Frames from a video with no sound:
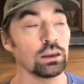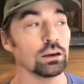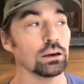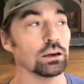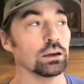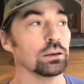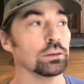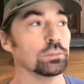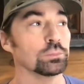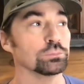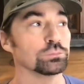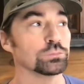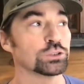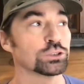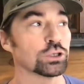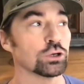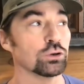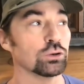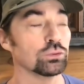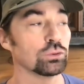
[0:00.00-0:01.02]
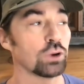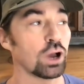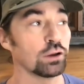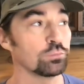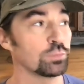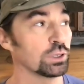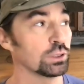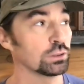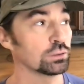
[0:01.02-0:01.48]
Um, so
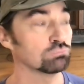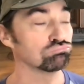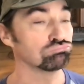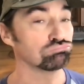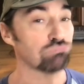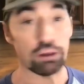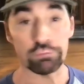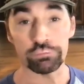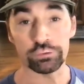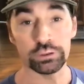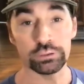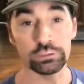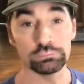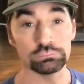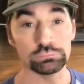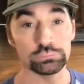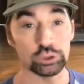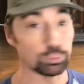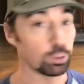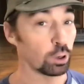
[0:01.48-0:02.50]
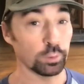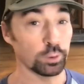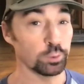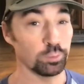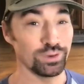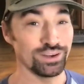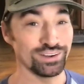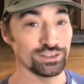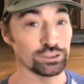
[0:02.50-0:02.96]
I've been in every
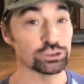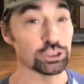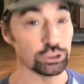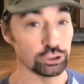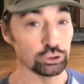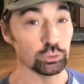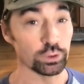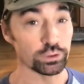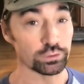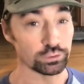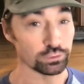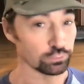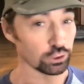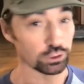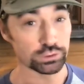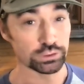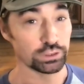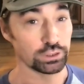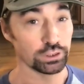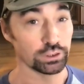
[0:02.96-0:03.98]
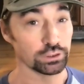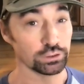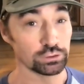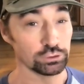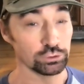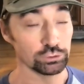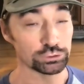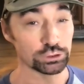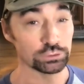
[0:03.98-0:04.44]
department meeting to do with diversity and
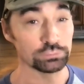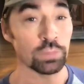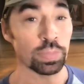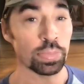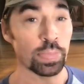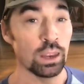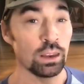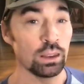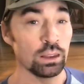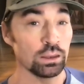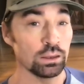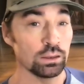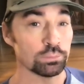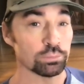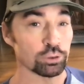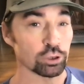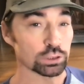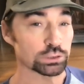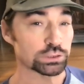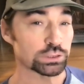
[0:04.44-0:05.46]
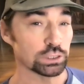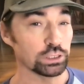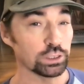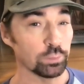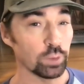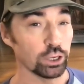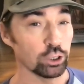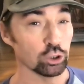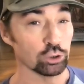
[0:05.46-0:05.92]
inclusion. Personally,
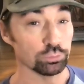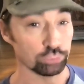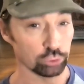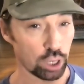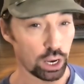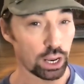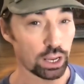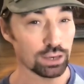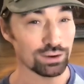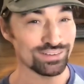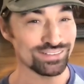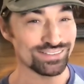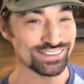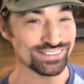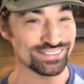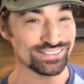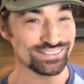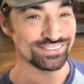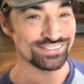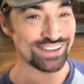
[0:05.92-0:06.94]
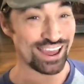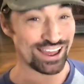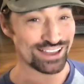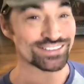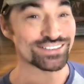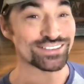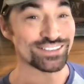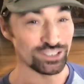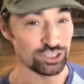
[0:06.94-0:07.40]
my own brand
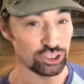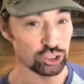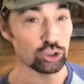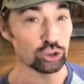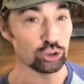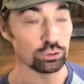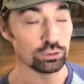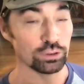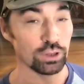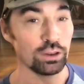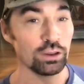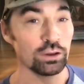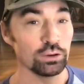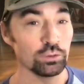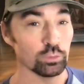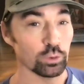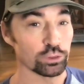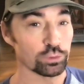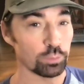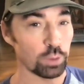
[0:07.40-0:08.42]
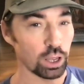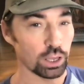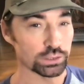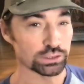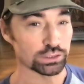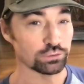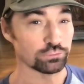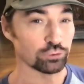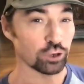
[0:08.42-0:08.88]
has to do with
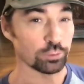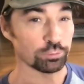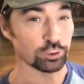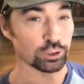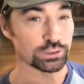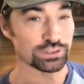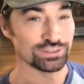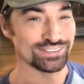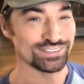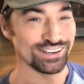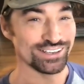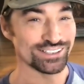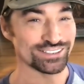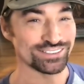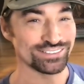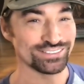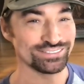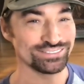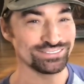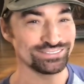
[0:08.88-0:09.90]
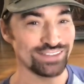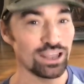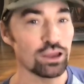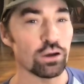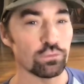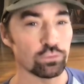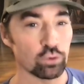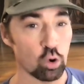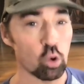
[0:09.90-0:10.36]
positive representation,
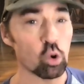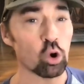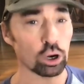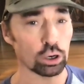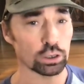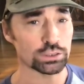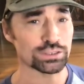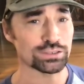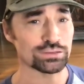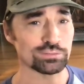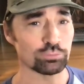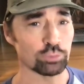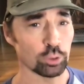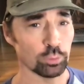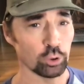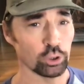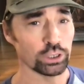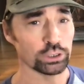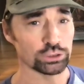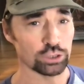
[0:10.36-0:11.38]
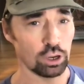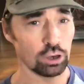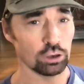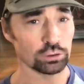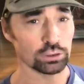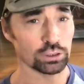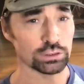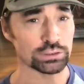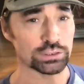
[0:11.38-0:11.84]
of course, promoting
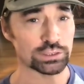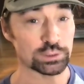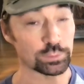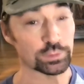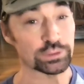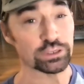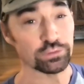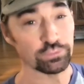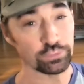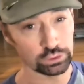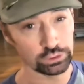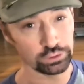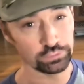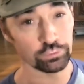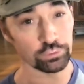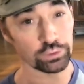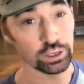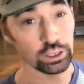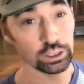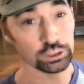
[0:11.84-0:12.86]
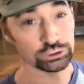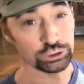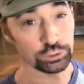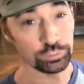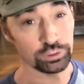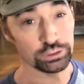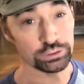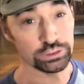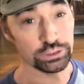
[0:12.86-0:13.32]
tolerance, specifically for the
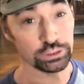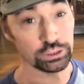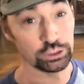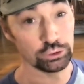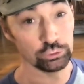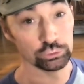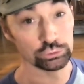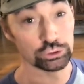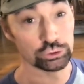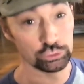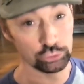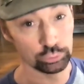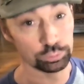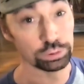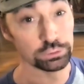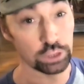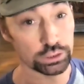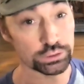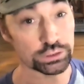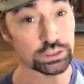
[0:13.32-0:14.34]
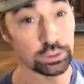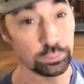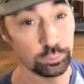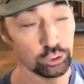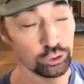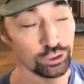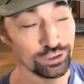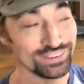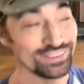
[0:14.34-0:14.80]
LGBTQ2 plus
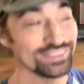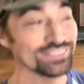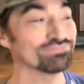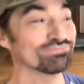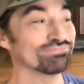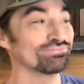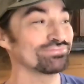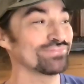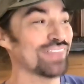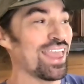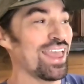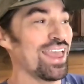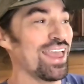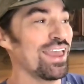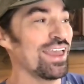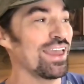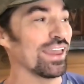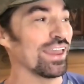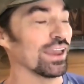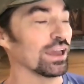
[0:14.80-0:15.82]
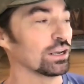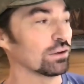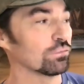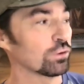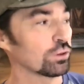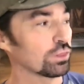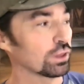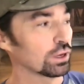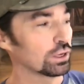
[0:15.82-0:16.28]
community, and
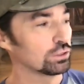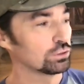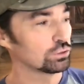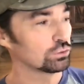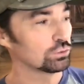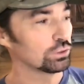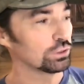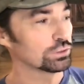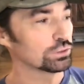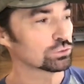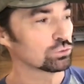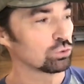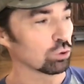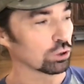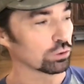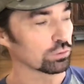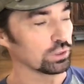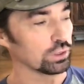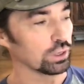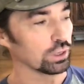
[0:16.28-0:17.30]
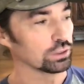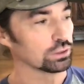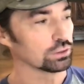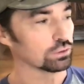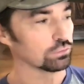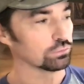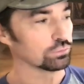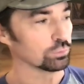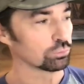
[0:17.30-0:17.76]
everything I do is toward the end
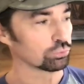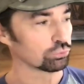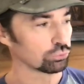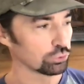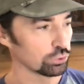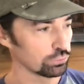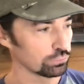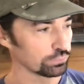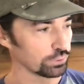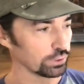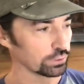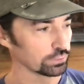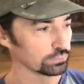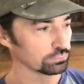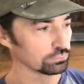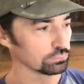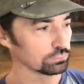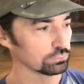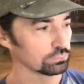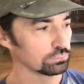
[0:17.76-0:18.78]
of improving